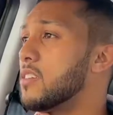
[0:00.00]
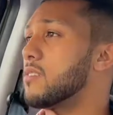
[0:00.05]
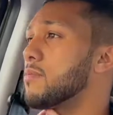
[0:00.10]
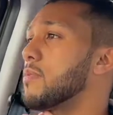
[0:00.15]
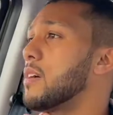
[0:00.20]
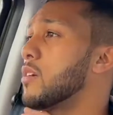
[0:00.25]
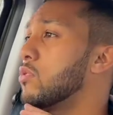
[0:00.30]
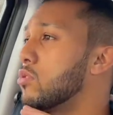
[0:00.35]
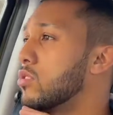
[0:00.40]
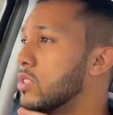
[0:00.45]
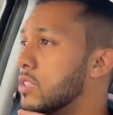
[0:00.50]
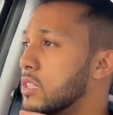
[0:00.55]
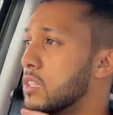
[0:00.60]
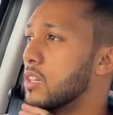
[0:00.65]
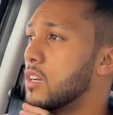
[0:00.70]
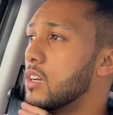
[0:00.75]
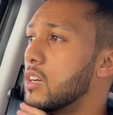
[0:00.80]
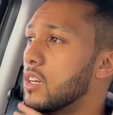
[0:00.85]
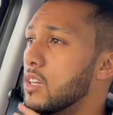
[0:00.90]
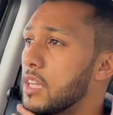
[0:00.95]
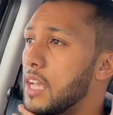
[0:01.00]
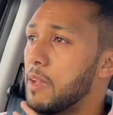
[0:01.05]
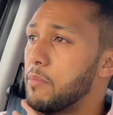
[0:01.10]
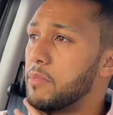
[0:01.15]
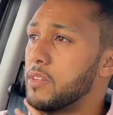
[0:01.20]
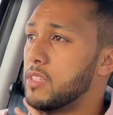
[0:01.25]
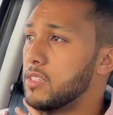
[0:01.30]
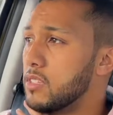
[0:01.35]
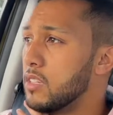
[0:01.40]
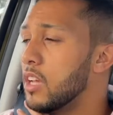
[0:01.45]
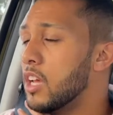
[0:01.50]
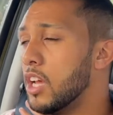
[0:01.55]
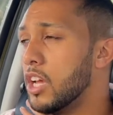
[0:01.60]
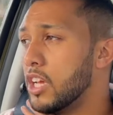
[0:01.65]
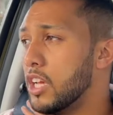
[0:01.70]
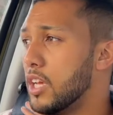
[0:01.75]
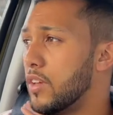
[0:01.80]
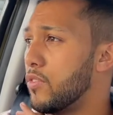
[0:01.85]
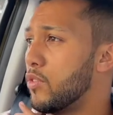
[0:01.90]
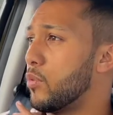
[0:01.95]
mounted cameras
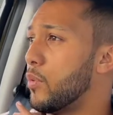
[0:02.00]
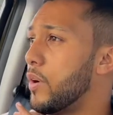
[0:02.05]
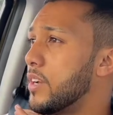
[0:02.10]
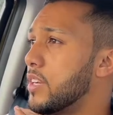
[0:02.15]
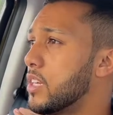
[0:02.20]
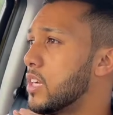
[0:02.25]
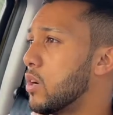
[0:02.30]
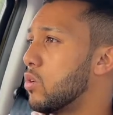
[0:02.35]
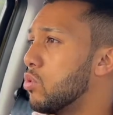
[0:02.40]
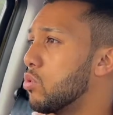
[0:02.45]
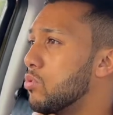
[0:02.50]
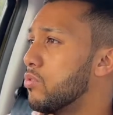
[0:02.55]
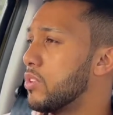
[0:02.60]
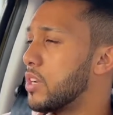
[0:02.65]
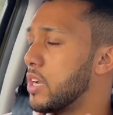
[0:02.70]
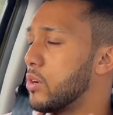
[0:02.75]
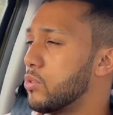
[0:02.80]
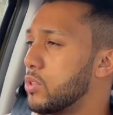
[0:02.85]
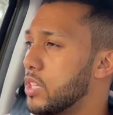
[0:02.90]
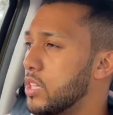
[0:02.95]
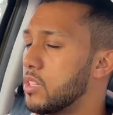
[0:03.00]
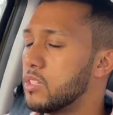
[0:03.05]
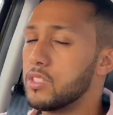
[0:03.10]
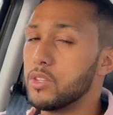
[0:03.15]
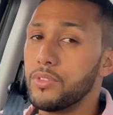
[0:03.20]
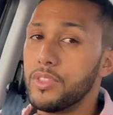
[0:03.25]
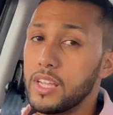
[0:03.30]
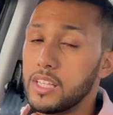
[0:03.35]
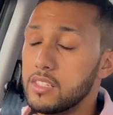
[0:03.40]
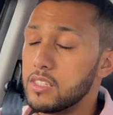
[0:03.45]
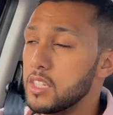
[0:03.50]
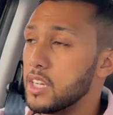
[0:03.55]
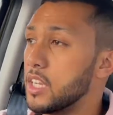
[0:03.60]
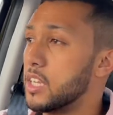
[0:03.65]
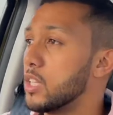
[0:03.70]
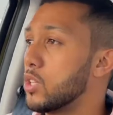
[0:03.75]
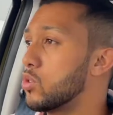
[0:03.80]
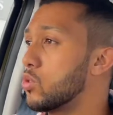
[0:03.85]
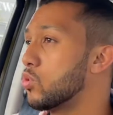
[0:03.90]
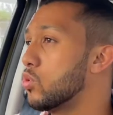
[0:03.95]
if you want to go off-roading, so that's
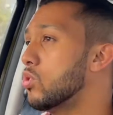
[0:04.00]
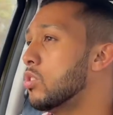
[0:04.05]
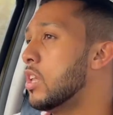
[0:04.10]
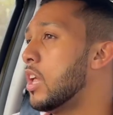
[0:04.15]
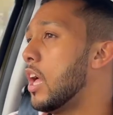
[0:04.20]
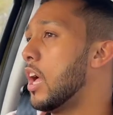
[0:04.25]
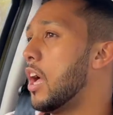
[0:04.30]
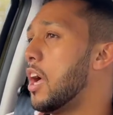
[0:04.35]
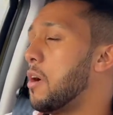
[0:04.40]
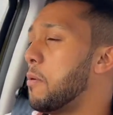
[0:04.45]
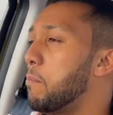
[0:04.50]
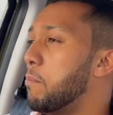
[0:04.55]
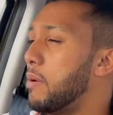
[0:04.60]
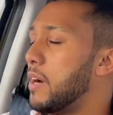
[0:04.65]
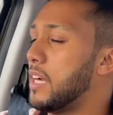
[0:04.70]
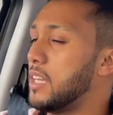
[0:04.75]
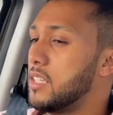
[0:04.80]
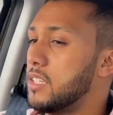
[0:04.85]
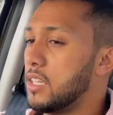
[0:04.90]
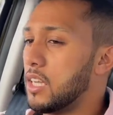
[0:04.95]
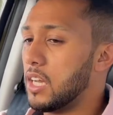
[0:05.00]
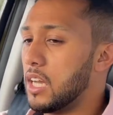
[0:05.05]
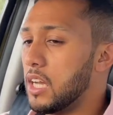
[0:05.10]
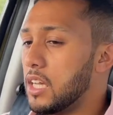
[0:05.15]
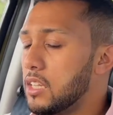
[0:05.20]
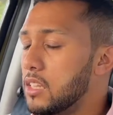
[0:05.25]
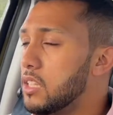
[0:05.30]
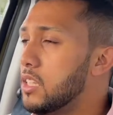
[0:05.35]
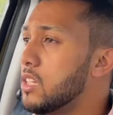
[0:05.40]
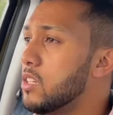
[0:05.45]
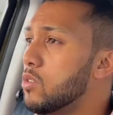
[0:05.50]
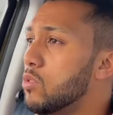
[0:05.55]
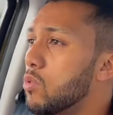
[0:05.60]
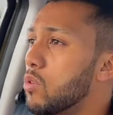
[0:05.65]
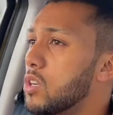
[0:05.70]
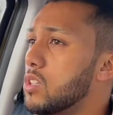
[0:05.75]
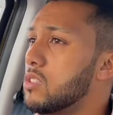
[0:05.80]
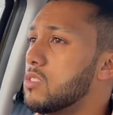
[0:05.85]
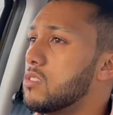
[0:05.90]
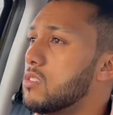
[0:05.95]
really cool. But I think
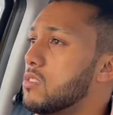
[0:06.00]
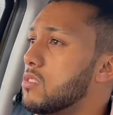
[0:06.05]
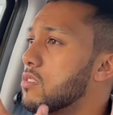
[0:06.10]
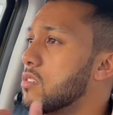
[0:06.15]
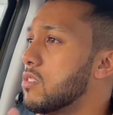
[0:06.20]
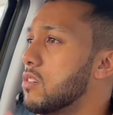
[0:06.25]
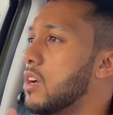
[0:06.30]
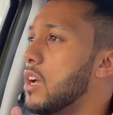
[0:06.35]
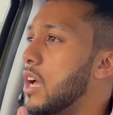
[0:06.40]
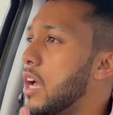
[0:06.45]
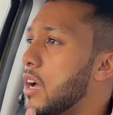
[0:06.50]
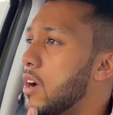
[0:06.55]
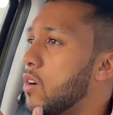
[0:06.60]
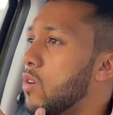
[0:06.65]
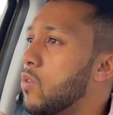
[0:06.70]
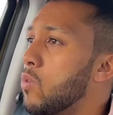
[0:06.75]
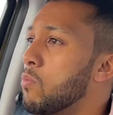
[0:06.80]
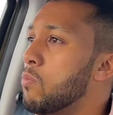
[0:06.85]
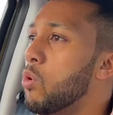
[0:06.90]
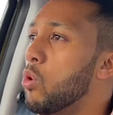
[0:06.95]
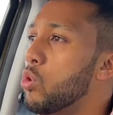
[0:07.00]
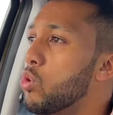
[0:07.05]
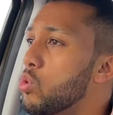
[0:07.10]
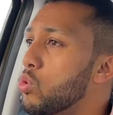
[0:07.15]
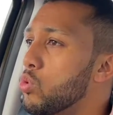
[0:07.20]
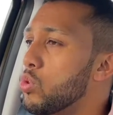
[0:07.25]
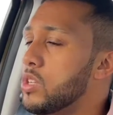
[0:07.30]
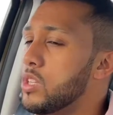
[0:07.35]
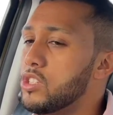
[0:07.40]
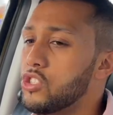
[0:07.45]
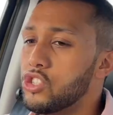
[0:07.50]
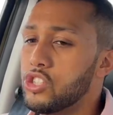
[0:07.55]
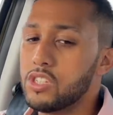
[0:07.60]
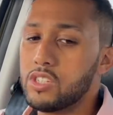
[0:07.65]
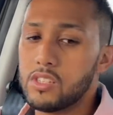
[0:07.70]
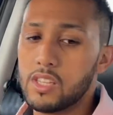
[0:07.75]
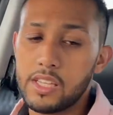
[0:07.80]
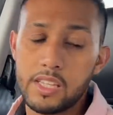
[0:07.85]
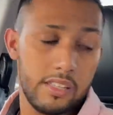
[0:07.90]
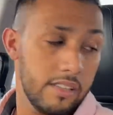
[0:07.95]
what's more cool is
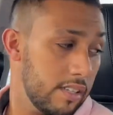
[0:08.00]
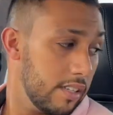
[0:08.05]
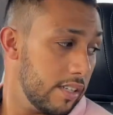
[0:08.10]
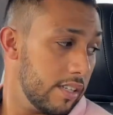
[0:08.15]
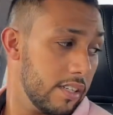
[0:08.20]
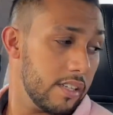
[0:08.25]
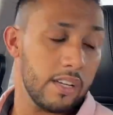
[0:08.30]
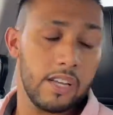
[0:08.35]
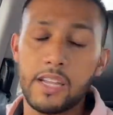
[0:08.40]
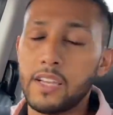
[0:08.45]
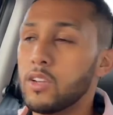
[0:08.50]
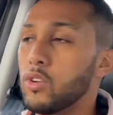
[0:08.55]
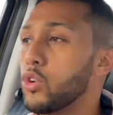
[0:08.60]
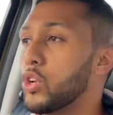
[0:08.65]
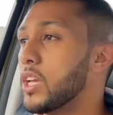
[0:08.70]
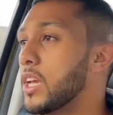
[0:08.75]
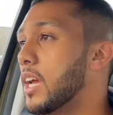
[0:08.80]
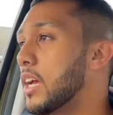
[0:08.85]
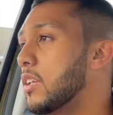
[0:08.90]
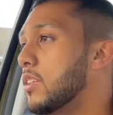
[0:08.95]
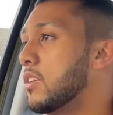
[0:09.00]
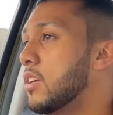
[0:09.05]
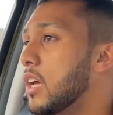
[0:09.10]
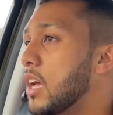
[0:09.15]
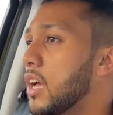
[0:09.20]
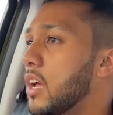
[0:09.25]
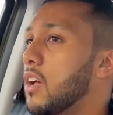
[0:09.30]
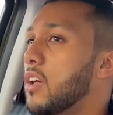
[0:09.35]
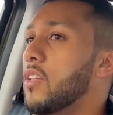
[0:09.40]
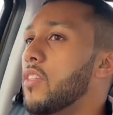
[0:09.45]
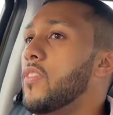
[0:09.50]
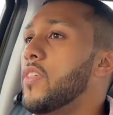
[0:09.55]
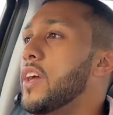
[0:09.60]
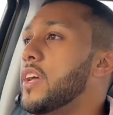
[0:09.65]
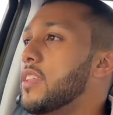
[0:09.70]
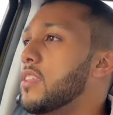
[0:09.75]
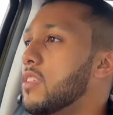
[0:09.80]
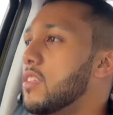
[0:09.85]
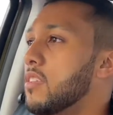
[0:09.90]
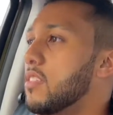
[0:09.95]
just the interior, and looking at
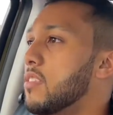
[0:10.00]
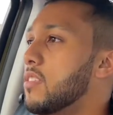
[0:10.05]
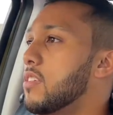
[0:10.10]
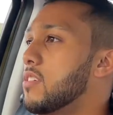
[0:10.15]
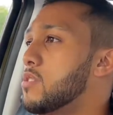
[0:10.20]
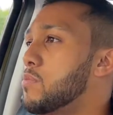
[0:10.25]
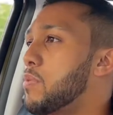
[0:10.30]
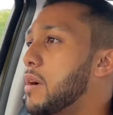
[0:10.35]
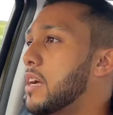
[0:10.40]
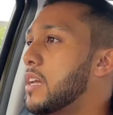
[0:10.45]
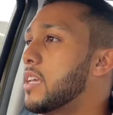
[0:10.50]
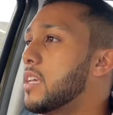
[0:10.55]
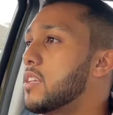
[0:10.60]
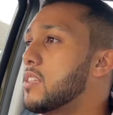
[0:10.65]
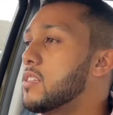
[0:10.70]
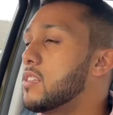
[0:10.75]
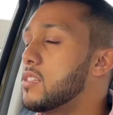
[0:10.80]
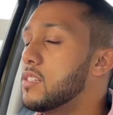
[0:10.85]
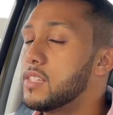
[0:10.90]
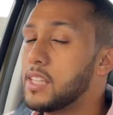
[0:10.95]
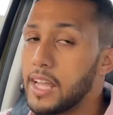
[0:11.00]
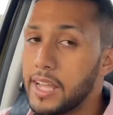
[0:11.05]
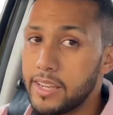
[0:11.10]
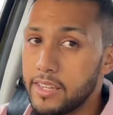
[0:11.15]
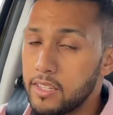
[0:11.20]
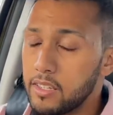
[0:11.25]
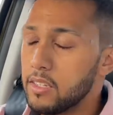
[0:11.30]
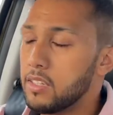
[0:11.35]
that this Bakkie standard